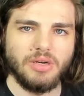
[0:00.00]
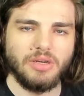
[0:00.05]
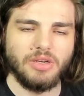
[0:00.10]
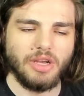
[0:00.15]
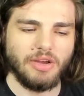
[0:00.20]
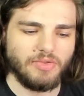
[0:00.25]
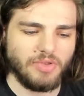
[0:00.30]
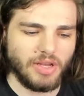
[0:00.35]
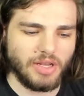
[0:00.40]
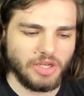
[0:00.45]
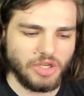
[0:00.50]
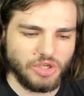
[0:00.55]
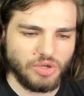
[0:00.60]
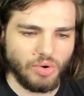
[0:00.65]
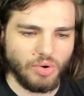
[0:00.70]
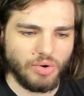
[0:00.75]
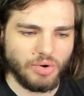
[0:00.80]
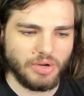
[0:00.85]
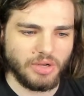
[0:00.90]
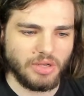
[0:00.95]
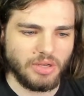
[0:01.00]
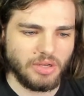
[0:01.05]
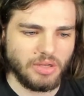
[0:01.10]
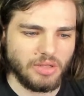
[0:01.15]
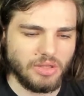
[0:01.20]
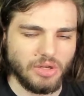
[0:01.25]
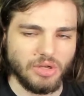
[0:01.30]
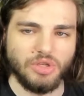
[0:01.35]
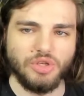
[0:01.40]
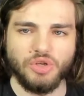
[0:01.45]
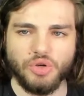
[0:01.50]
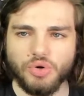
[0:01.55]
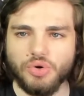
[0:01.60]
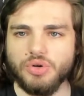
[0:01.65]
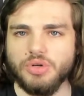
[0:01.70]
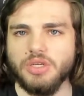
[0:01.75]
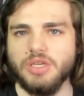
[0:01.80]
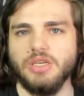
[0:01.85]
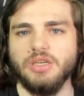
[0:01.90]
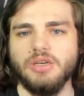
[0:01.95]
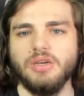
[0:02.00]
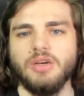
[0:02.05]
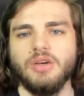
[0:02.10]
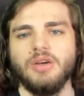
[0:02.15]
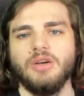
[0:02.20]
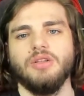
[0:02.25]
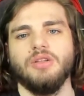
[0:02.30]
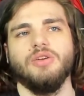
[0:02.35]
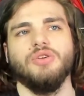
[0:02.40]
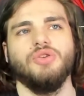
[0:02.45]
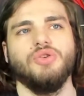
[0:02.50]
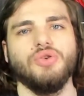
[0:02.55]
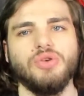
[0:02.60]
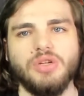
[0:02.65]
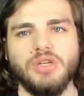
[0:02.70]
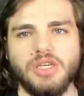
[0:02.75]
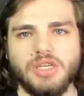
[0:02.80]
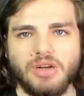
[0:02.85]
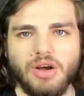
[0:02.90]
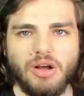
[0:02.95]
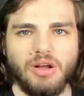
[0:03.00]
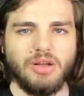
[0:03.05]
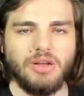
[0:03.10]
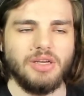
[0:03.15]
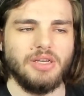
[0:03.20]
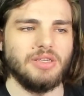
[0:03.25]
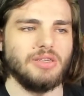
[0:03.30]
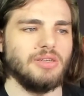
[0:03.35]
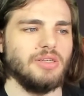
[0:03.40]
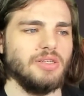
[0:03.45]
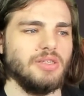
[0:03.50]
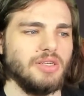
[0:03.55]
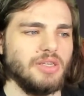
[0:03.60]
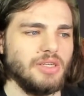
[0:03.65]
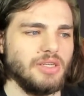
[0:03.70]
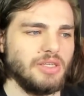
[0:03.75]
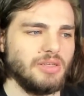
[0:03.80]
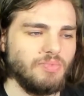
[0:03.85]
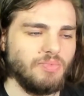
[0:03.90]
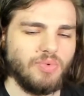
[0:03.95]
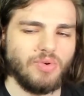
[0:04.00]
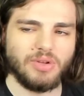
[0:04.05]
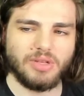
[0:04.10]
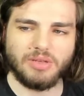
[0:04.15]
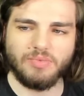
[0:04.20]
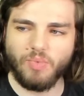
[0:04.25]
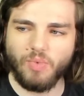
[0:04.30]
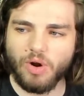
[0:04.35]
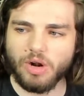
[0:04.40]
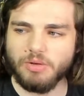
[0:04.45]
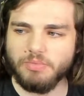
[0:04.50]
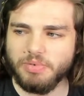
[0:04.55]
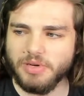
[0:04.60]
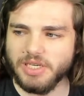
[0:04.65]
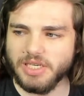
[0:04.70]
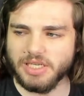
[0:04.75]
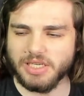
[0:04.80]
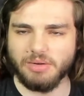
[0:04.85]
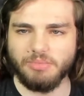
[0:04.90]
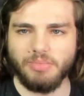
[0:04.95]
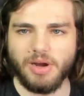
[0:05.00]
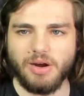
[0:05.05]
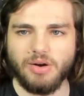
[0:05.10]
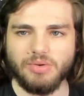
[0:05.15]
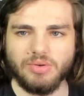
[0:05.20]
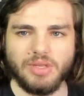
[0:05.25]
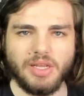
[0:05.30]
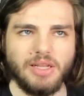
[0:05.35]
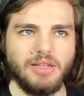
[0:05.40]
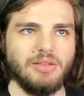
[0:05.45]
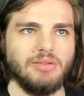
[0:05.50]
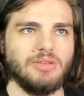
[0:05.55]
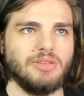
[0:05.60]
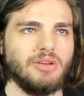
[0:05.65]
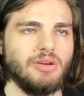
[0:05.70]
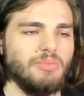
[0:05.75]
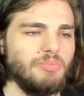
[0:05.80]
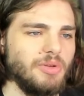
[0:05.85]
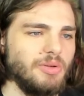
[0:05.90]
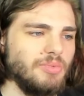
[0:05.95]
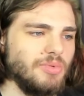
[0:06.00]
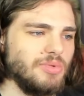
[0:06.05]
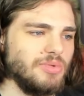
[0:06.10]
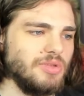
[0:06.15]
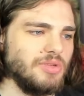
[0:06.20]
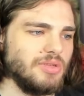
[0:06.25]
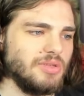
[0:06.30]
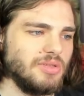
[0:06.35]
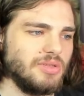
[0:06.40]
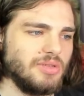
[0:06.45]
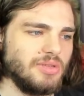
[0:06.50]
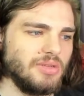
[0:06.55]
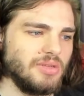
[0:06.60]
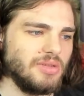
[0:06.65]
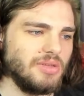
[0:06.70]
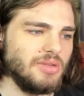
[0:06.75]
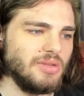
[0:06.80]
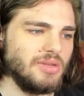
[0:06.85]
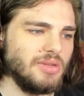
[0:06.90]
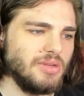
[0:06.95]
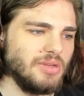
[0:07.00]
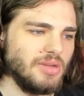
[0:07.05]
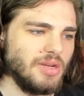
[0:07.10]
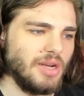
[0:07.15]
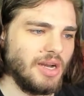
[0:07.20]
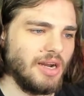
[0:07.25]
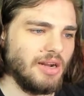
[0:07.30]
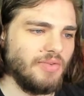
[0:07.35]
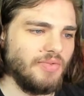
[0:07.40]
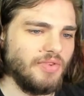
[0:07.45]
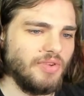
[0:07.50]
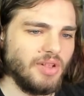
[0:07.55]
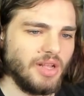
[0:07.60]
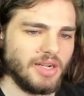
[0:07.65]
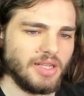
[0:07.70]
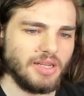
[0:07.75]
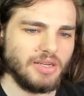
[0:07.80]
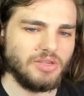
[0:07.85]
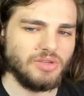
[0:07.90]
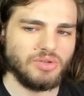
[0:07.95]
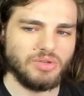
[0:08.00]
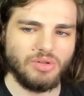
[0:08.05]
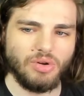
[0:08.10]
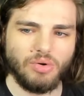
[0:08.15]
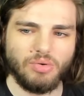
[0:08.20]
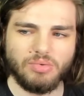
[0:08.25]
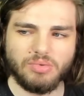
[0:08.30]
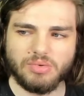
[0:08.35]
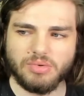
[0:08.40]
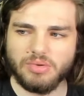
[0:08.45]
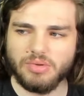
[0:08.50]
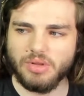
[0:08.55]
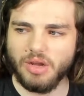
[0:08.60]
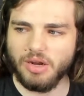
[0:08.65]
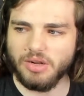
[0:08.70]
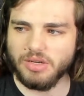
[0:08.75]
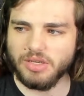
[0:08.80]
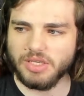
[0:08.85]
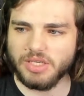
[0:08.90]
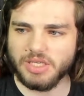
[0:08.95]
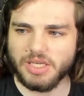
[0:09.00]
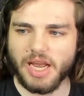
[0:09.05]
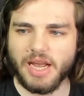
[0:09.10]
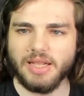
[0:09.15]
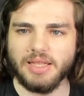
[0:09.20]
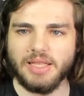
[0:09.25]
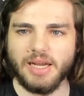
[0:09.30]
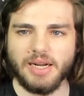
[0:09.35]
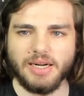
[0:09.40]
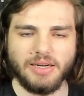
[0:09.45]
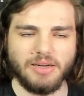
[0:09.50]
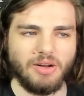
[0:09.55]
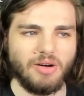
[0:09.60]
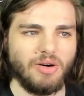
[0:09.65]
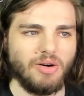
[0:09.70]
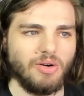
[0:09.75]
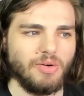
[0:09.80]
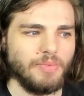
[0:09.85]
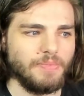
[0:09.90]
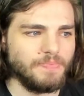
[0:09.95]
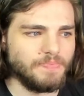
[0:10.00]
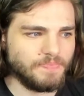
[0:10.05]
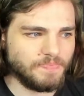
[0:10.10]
you have to enjoy the journey. The journey is all is, is, is what One Piece is about, and some people just I feel like they just don't understand that at all.